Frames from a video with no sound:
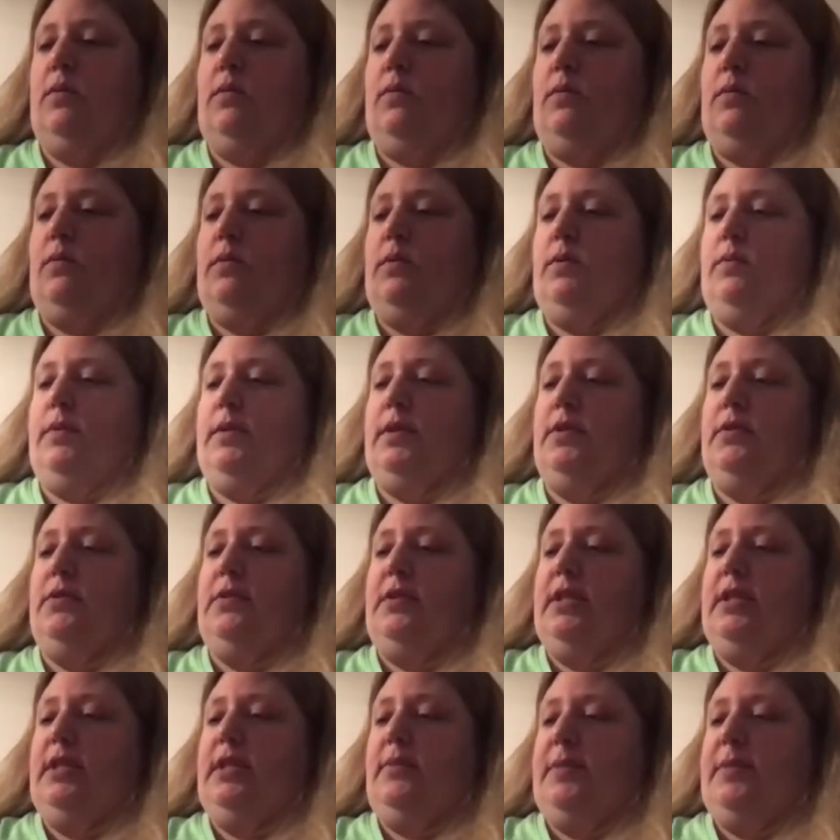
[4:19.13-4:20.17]
Well, what do you
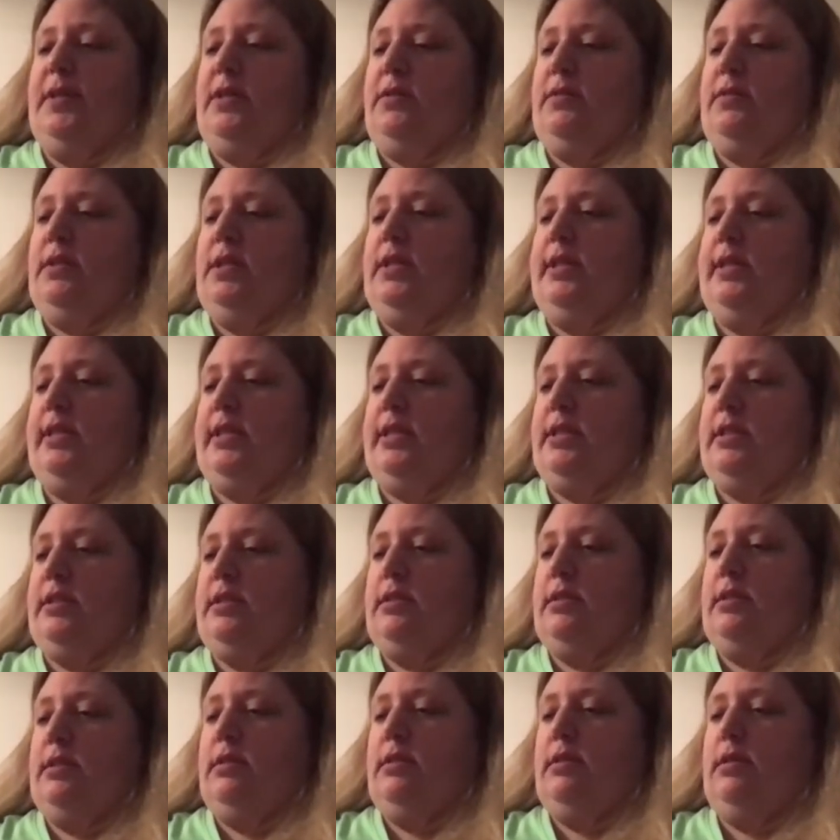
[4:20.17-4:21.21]
think about
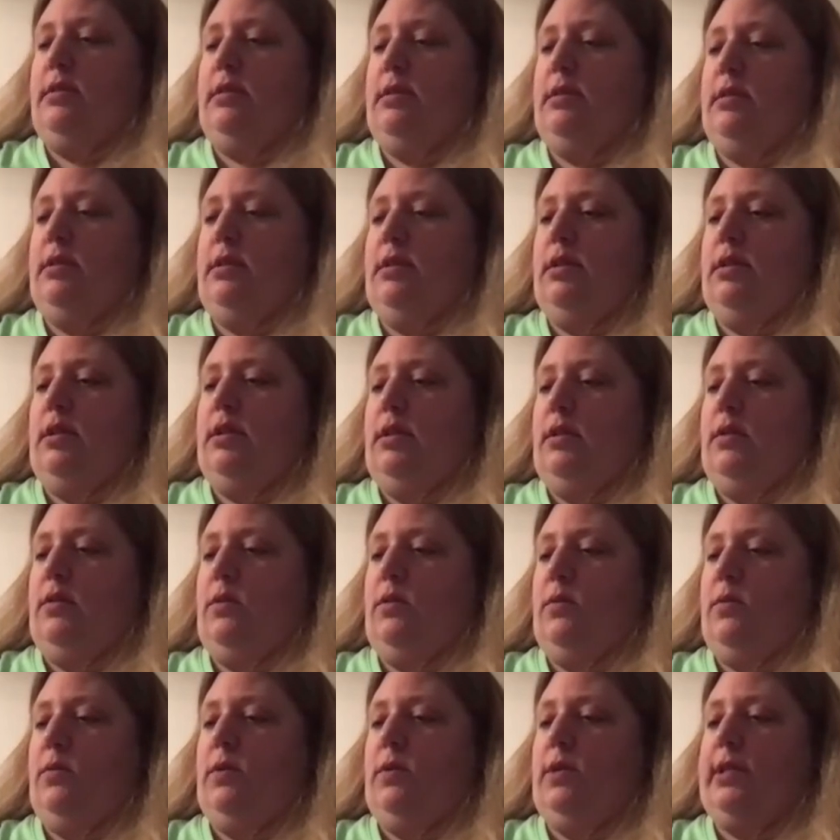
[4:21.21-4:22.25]
this?
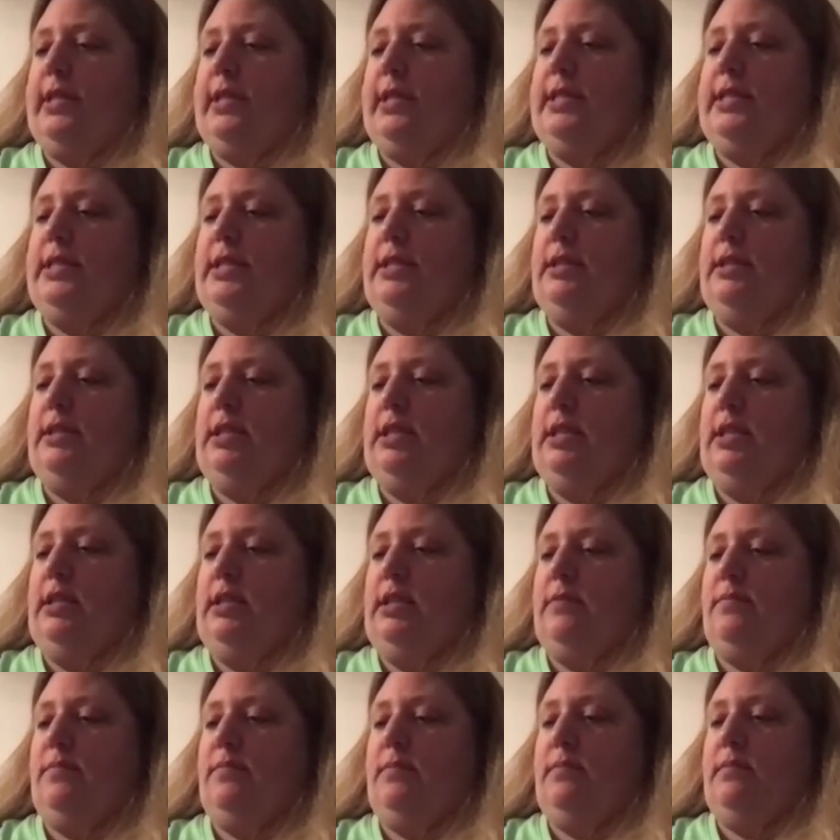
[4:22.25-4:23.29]
Work as a
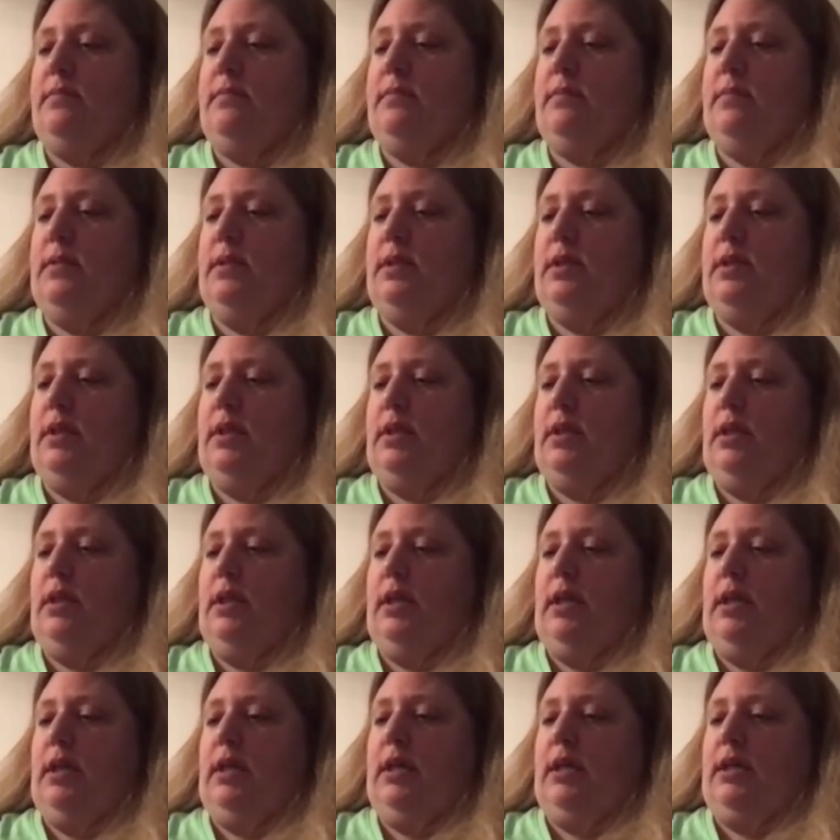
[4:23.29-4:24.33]
team,
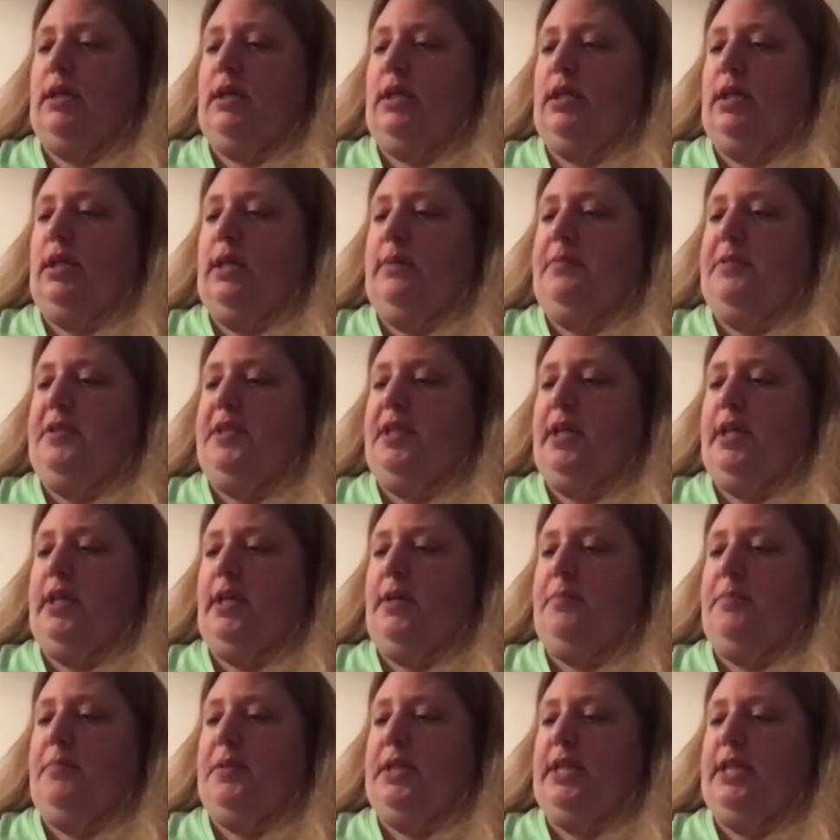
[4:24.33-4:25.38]
keep the
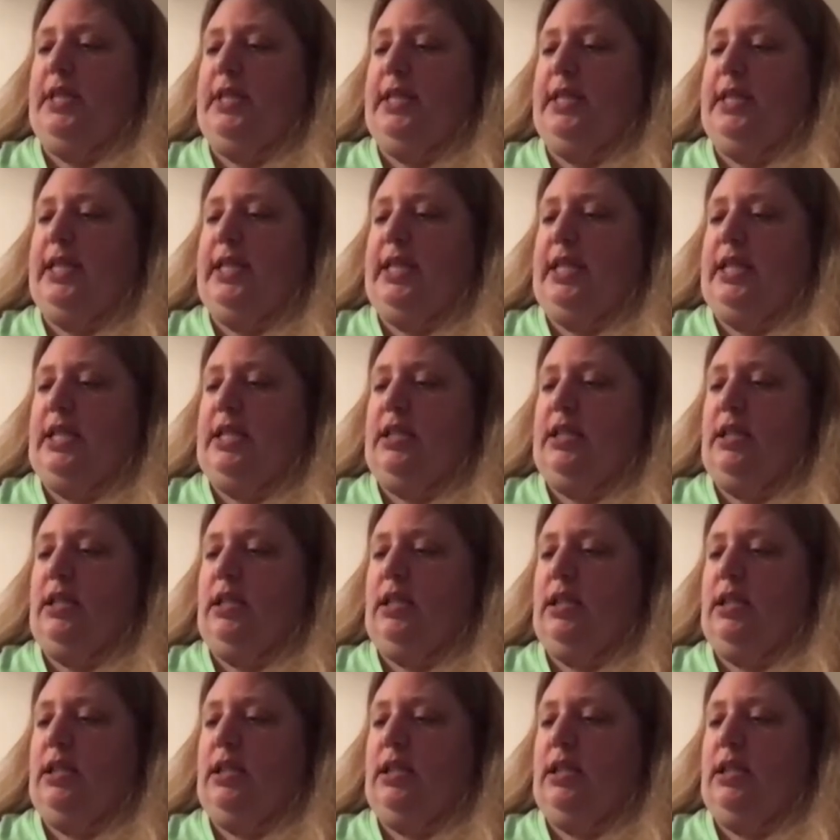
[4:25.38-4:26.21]
company lean,